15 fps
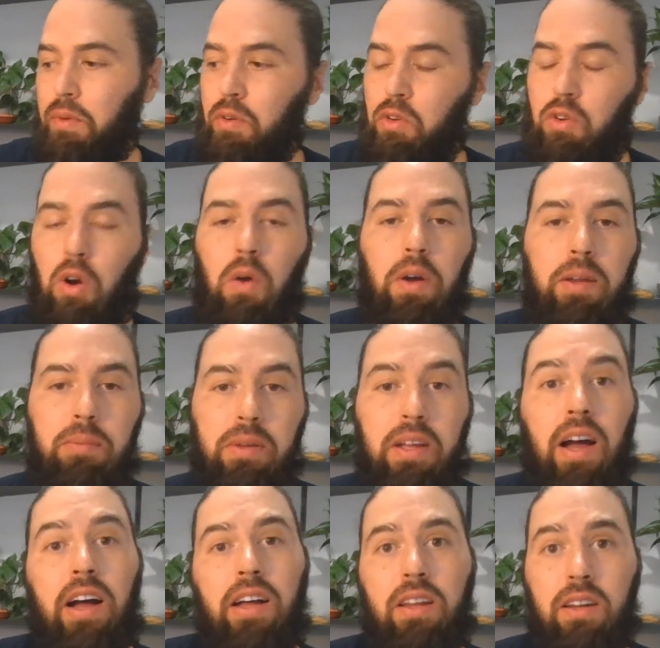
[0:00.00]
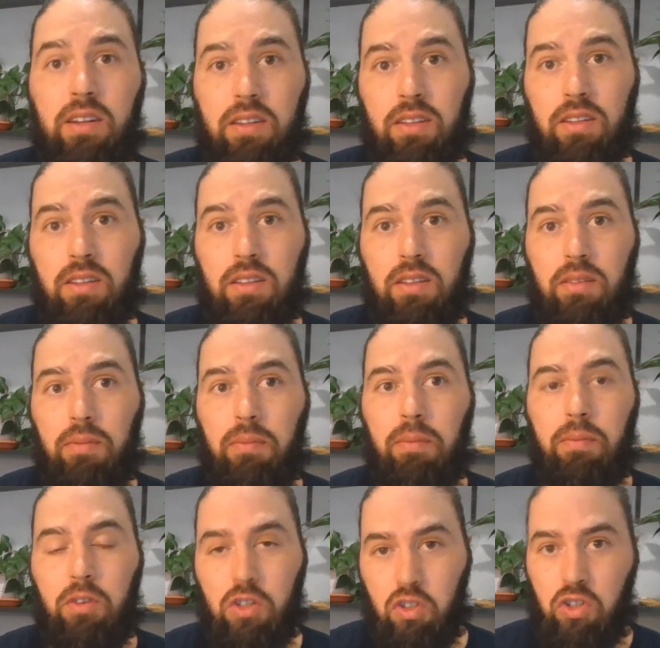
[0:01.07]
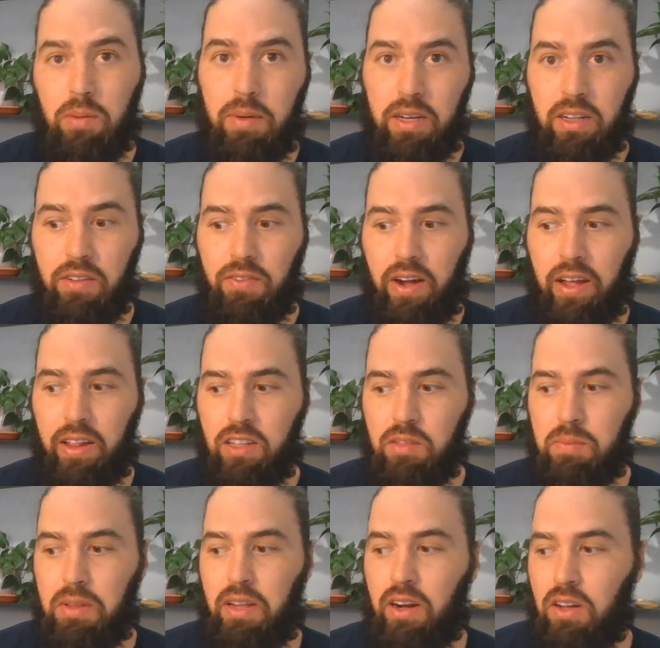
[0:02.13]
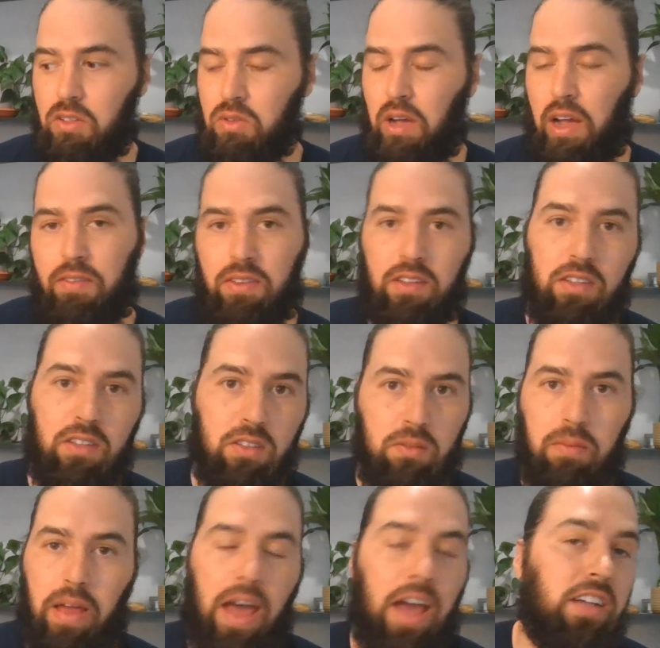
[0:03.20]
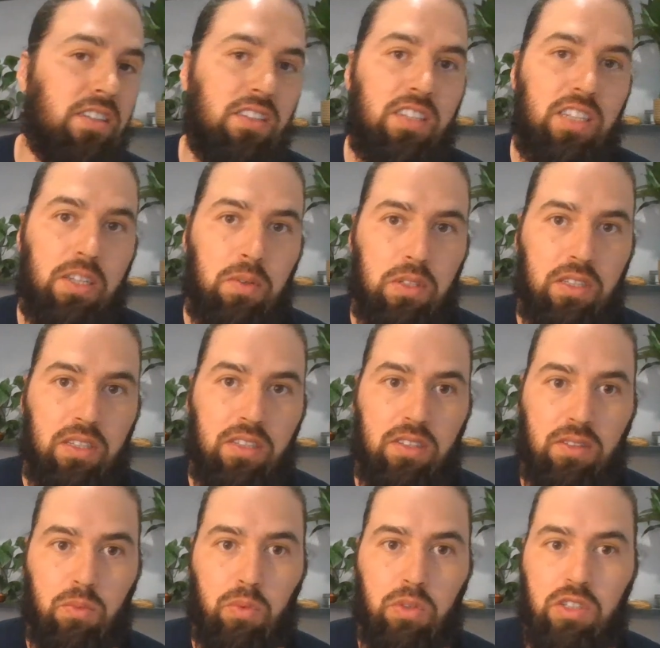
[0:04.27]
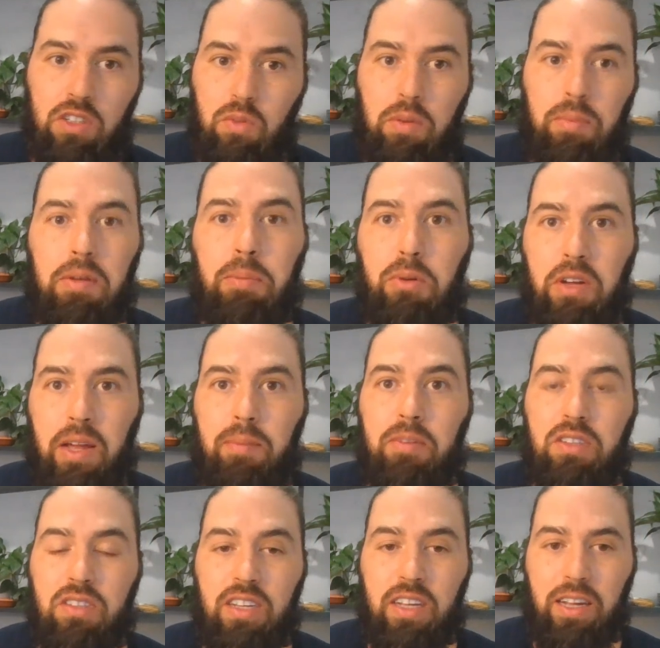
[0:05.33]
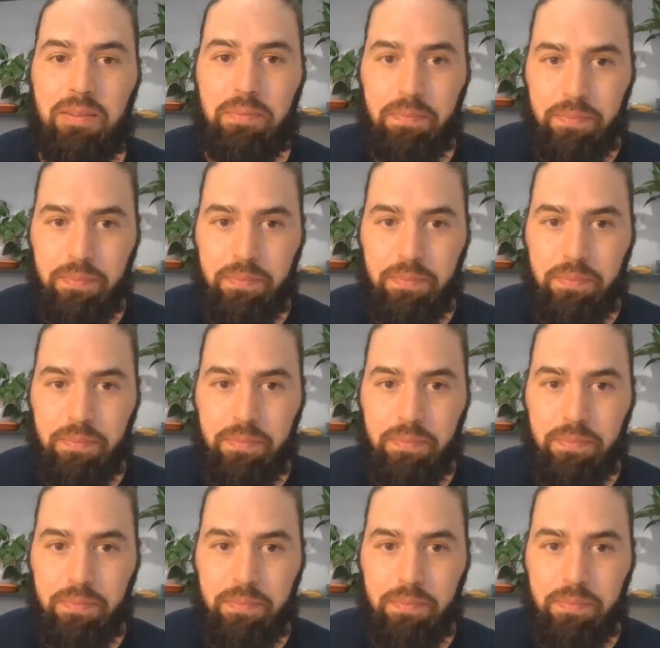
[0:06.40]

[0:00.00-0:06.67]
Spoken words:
growing beyond contributing to violence, but then also having these action sequences, which is what people came to see.